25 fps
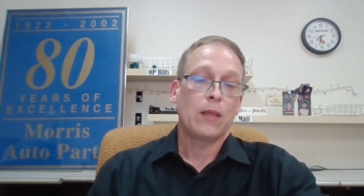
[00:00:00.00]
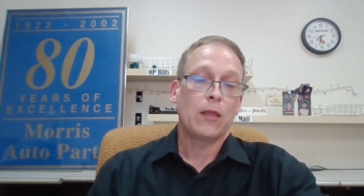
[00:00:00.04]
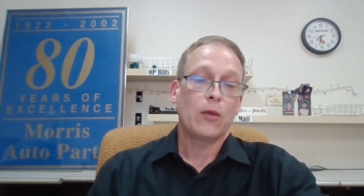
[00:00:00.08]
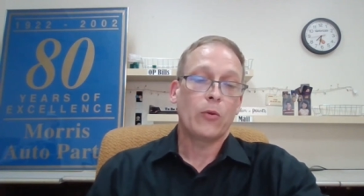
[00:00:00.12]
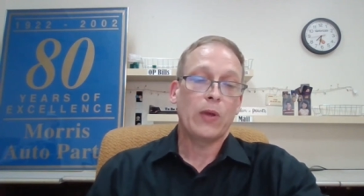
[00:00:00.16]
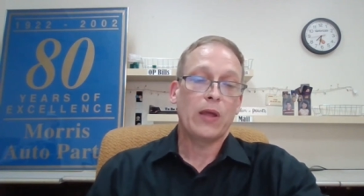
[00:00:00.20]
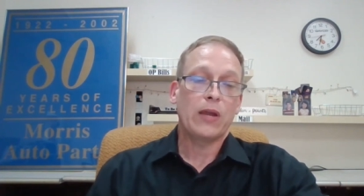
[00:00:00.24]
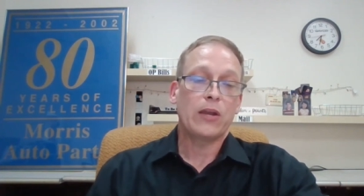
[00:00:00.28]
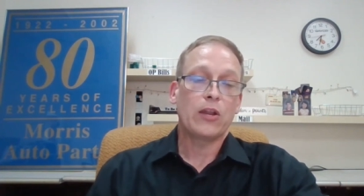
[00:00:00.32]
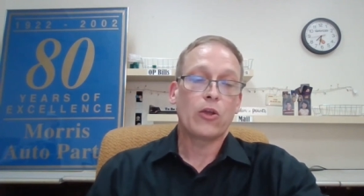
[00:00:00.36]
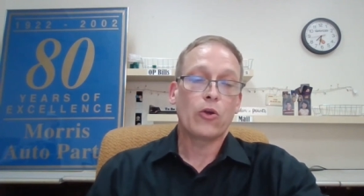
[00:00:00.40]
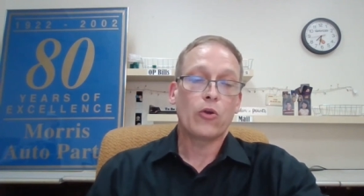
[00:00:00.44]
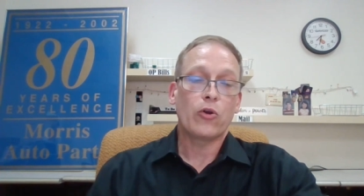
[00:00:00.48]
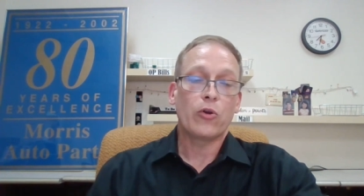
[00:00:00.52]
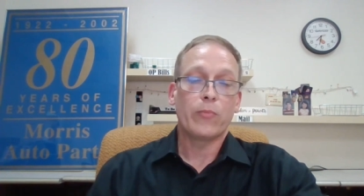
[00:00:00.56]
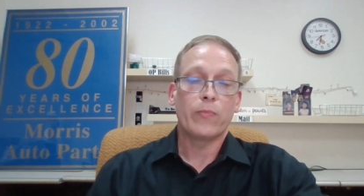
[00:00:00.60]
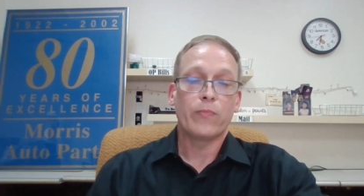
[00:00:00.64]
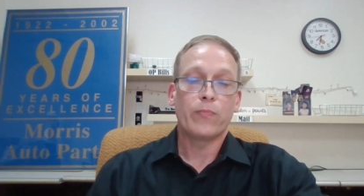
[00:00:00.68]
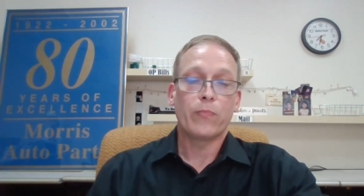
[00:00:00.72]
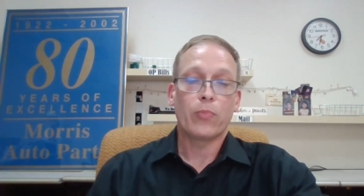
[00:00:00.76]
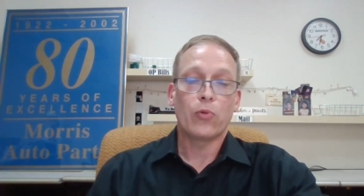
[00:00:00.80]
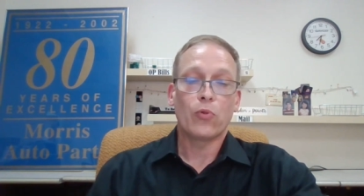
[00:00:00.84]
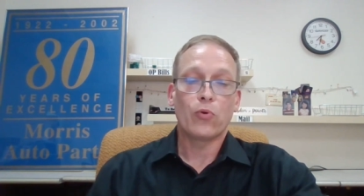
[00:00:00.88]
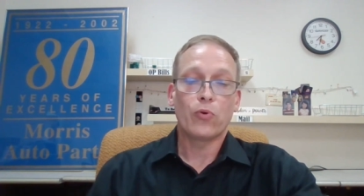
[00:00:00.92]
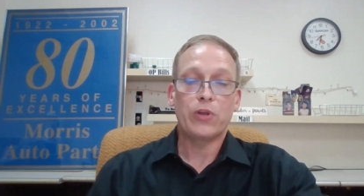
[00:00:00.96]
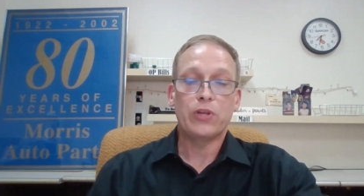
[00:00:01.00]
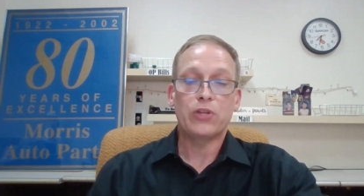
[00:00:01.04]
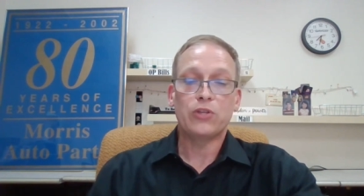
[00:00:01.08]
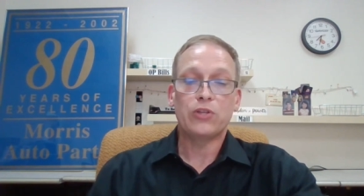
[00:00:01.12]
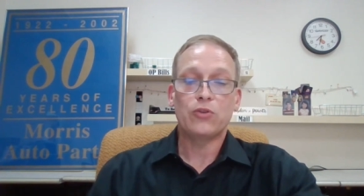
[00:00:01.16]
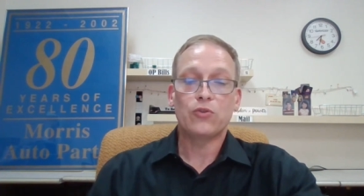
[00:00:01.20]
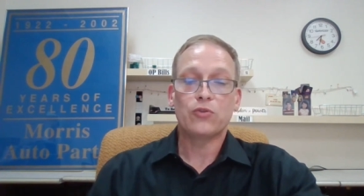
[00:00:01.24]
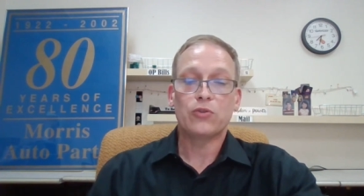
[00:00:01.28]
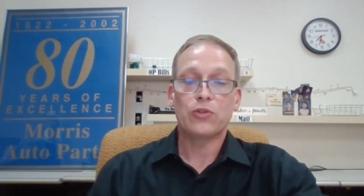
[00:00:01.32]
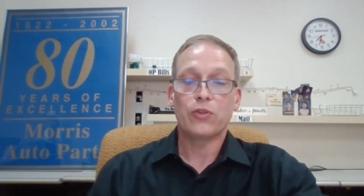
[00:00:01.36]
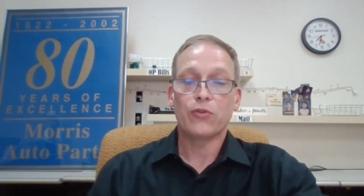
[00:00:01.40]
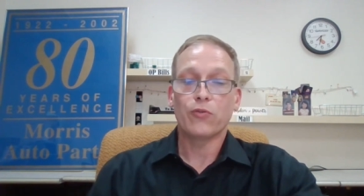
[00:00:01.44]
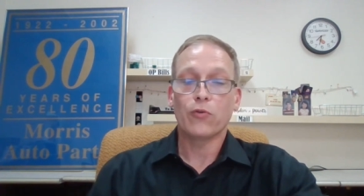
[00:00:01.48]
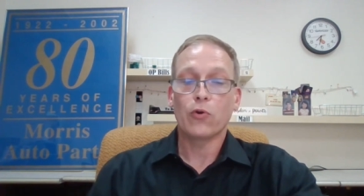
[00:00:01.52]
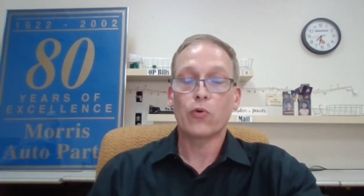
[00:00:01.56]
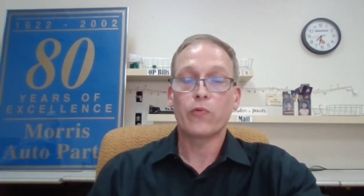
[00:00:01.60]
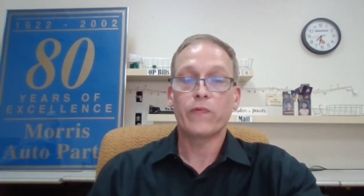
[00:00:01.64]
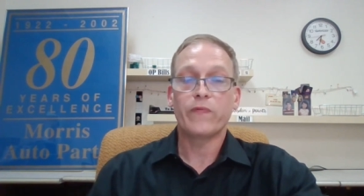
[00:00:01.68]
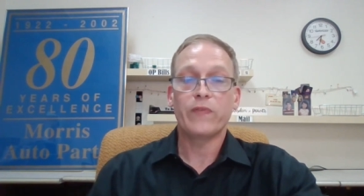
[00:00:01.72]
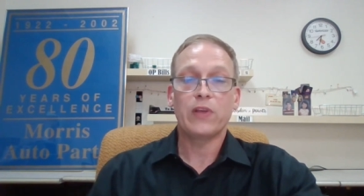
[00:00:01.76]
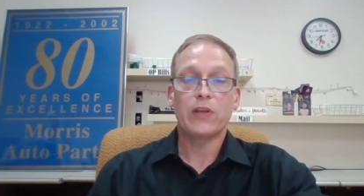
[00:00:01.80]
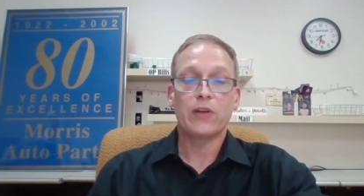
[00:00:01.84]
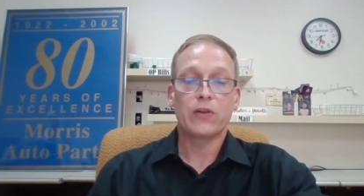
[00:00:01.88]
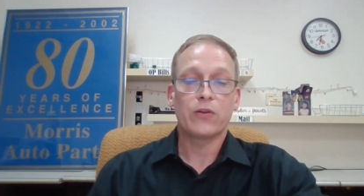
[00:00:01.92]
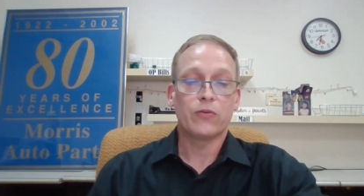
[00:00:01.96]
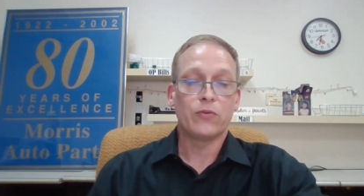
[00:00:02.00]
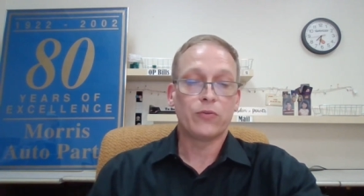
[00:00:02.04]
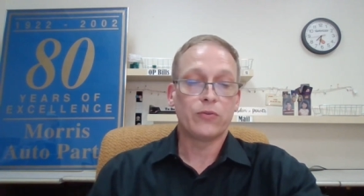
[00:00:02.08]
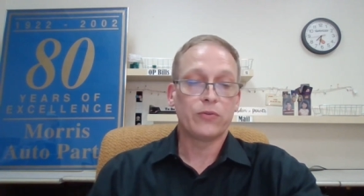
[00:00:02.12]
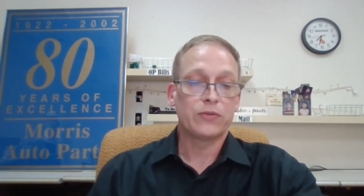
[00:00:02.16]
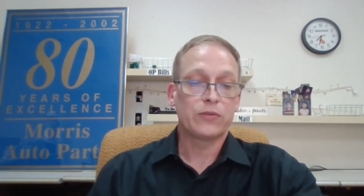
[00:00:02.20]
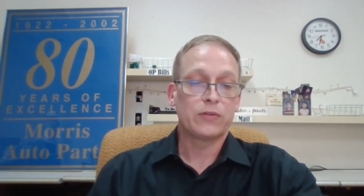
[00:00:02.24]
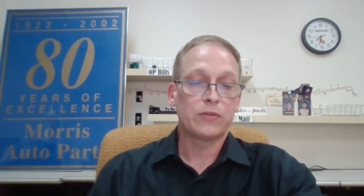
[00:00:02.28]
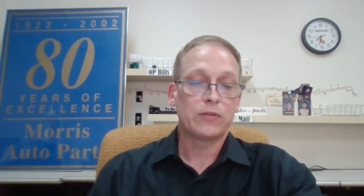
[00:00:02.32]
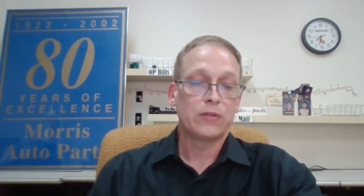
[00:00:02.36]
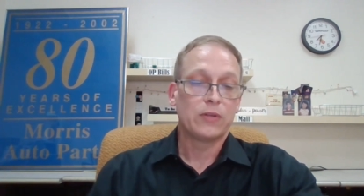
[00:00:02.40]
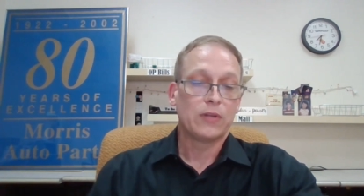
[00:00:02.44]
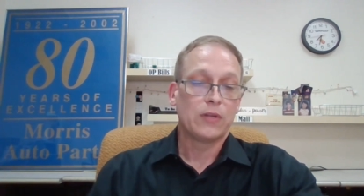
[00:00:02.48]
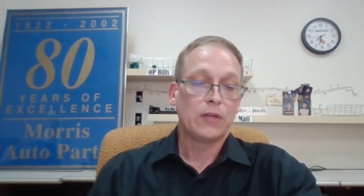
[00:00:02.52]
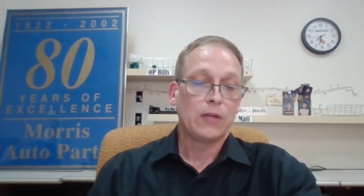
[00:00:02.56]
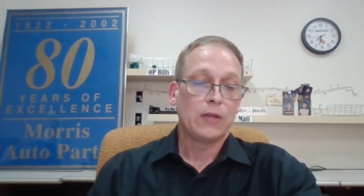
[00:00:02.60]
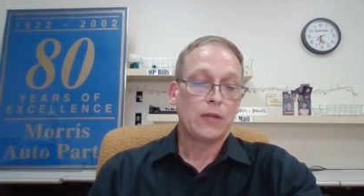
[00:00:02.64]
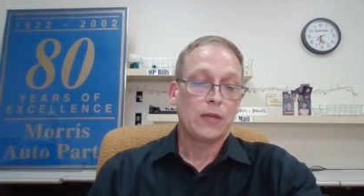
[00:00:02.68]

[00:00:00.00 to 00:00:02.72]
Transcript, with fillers: you know, we had to go to employees using their own vehicles.